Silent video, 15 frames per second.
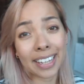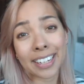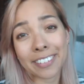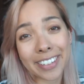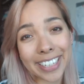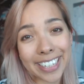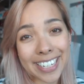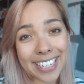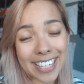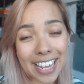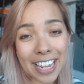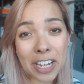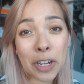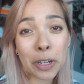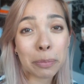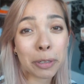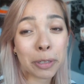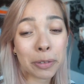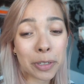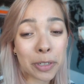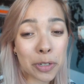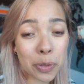Anyway guys, I hope
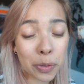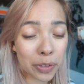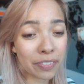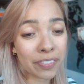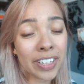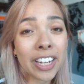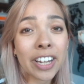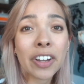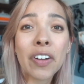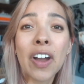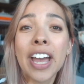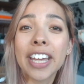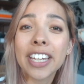you enjoyed the video.